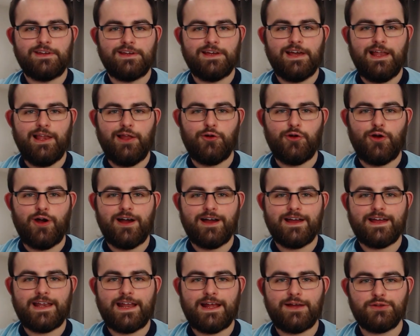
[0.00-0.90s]
Hello, hi,
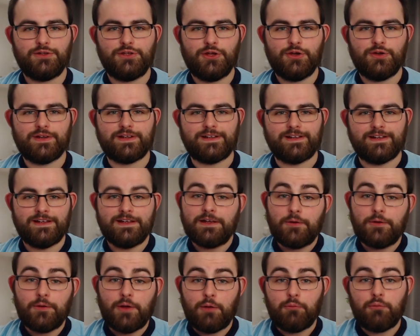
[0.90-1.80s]
and how are you doing?
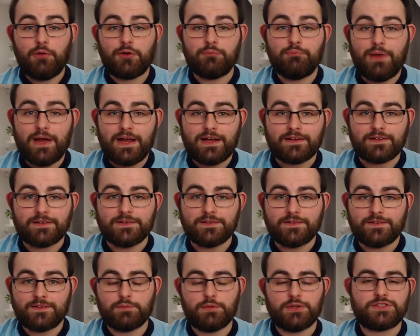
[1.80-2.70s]
And welcome back
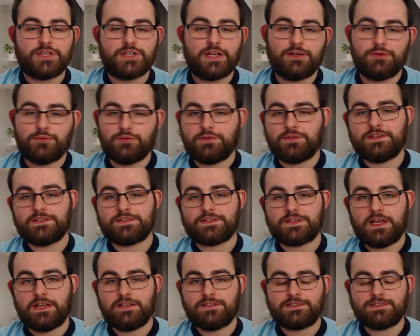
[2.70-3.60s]
to my channel in this
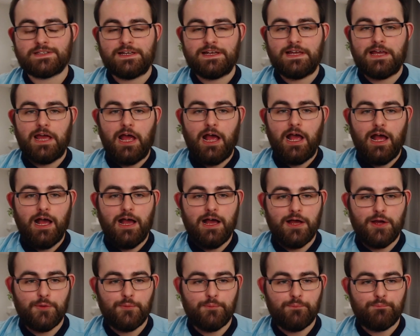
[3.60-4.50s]
case.
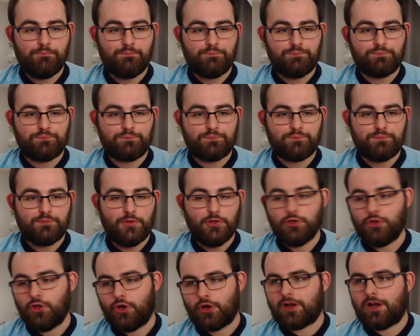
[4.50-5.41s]

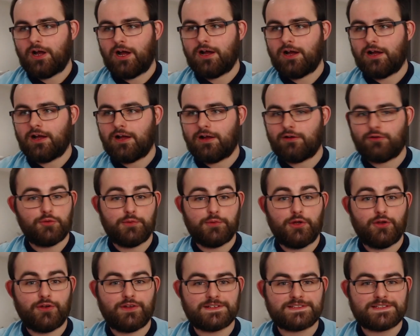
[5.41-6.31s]
Look, I've got to be
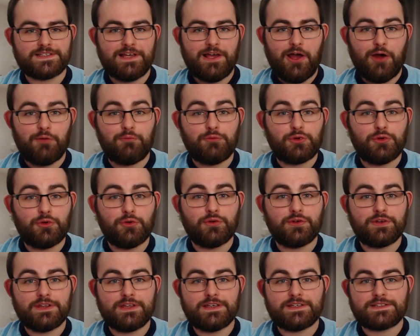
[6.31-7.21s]
honest, I'm
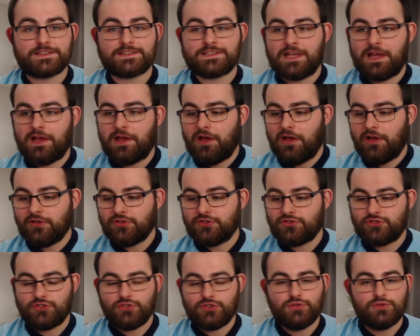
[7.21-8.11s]
recording this
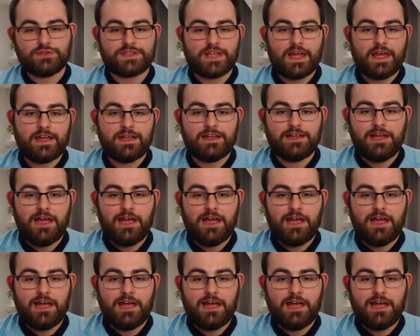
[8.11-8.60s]
Tuesday,